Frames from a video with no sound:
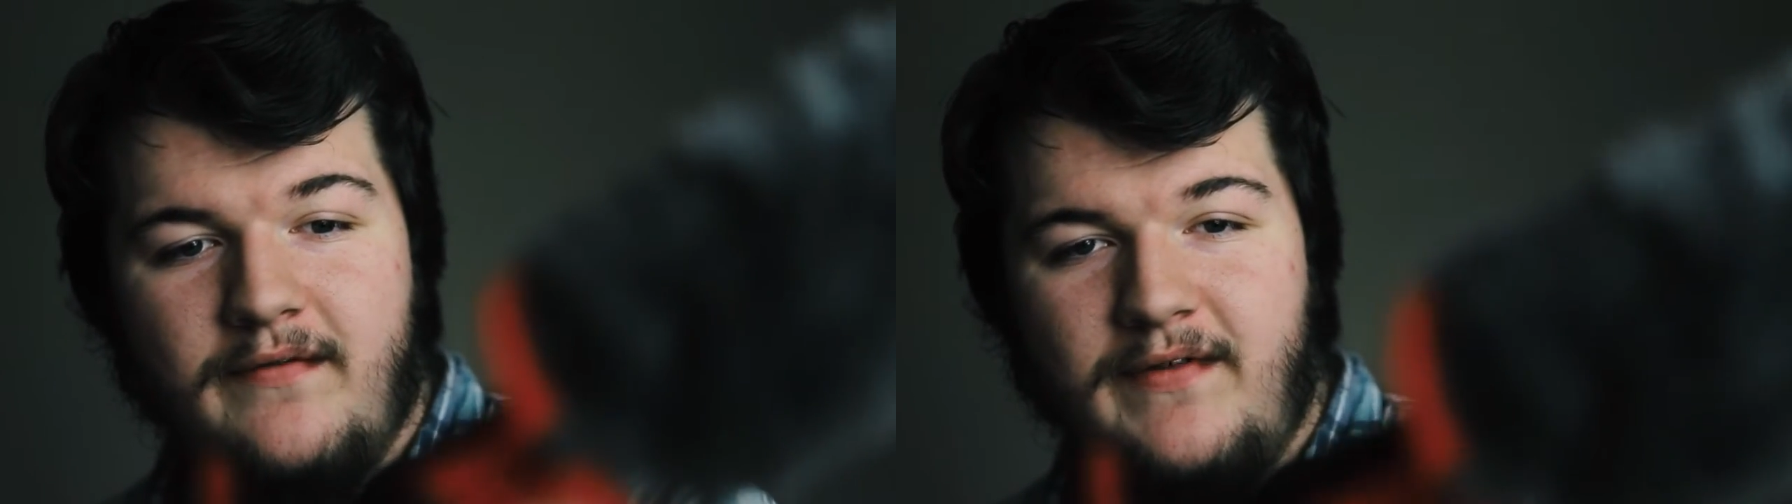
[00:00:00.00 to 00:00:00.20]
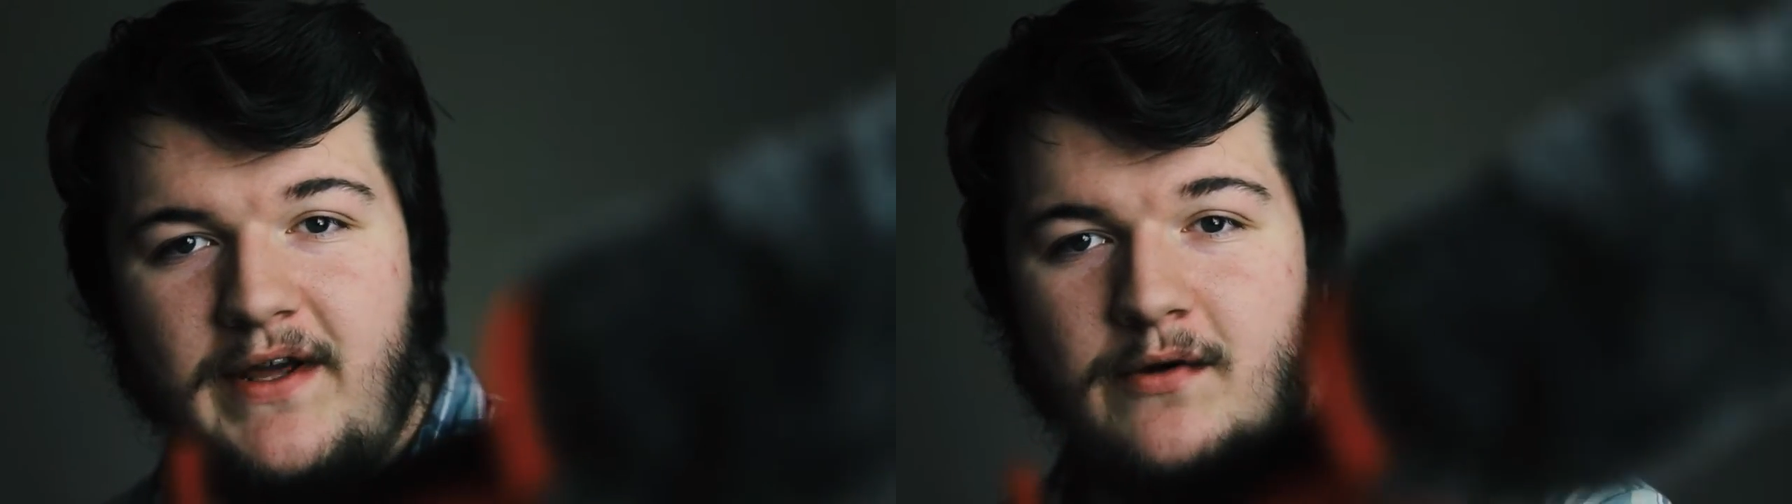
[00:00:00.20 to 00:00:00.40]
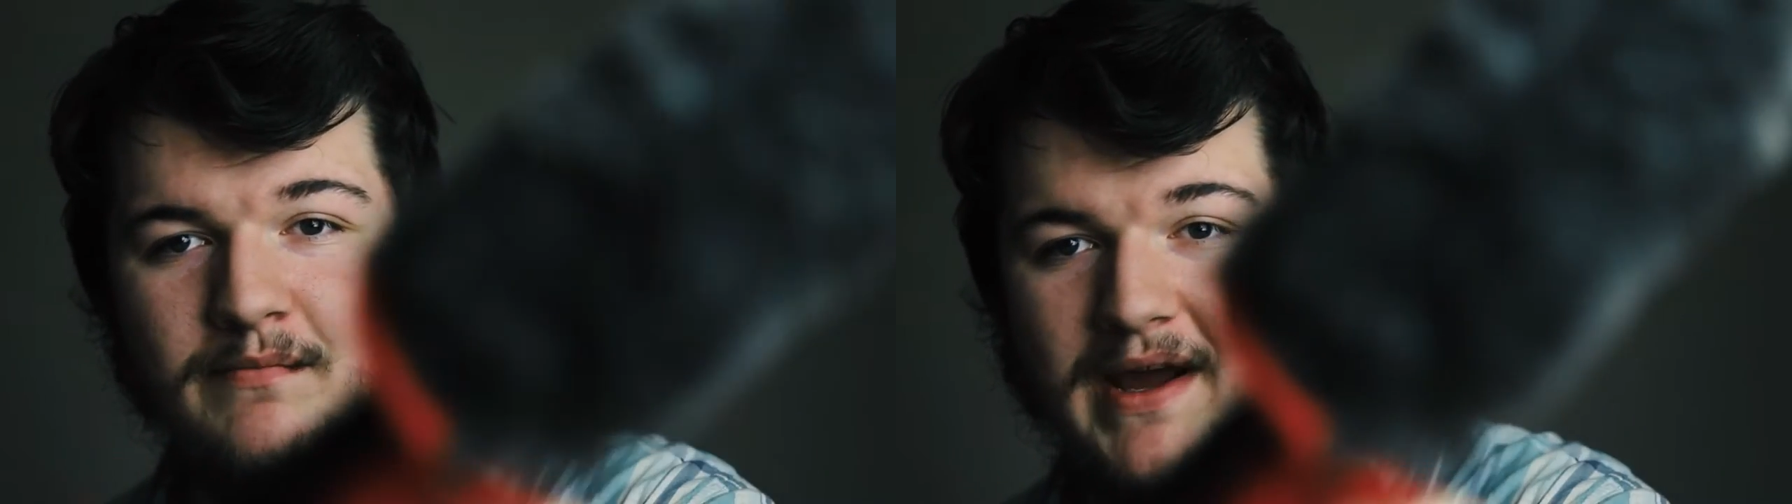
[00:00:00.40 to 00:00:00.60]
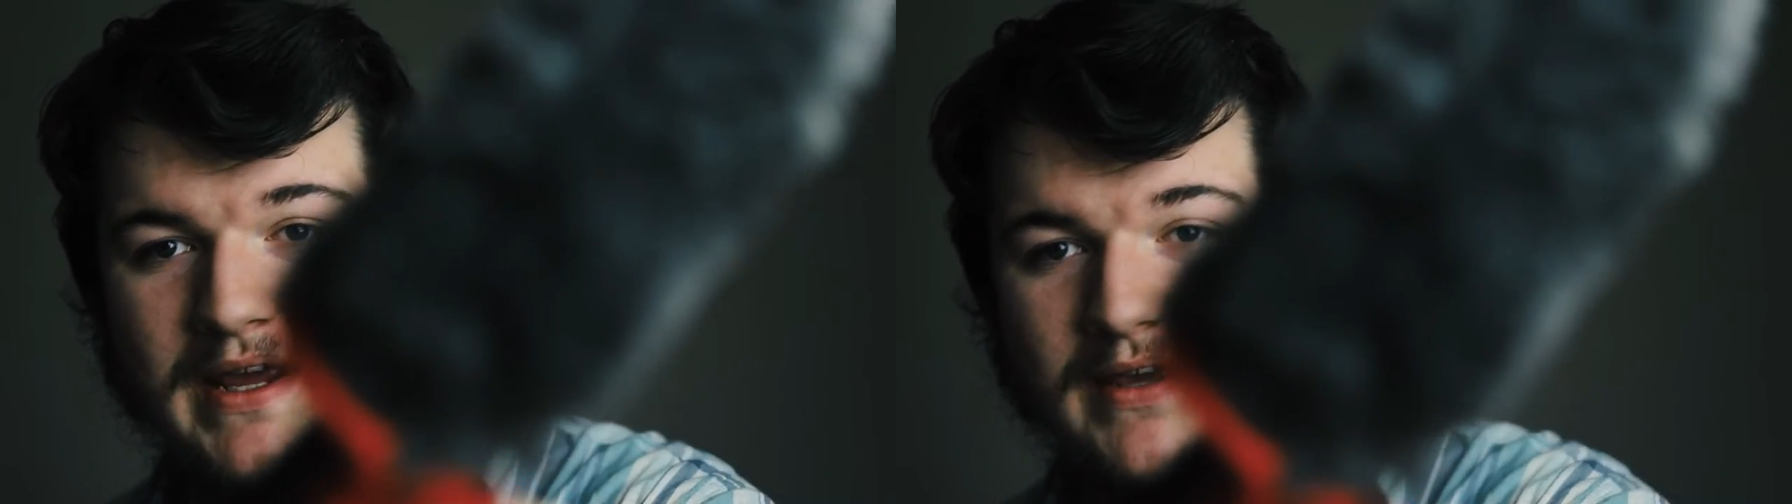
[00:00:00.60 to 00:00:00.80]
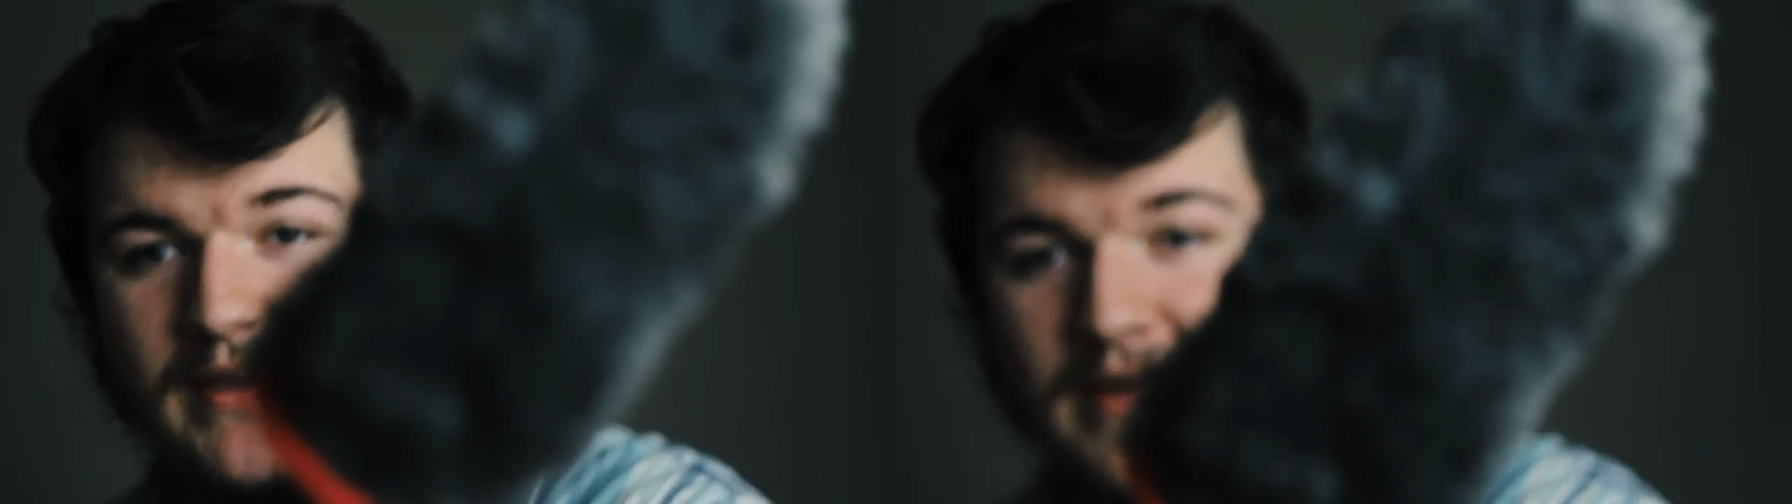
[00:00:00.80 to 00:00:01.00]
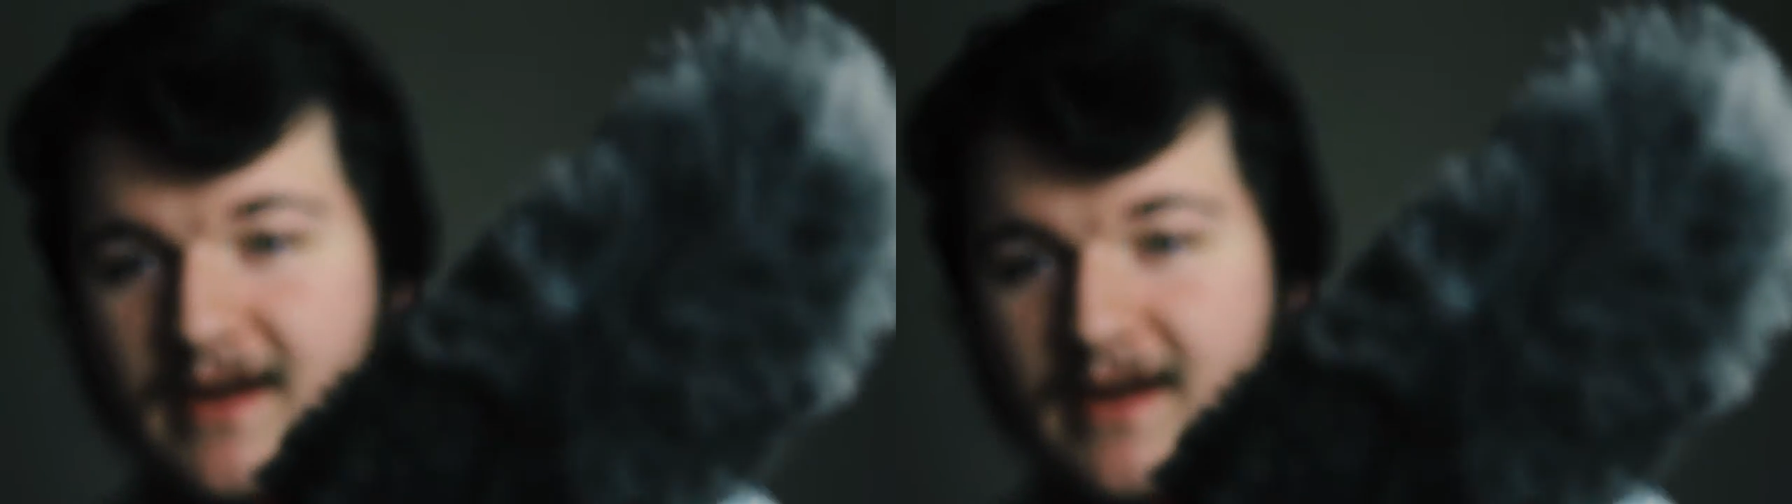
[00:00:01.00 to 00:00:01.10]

video mic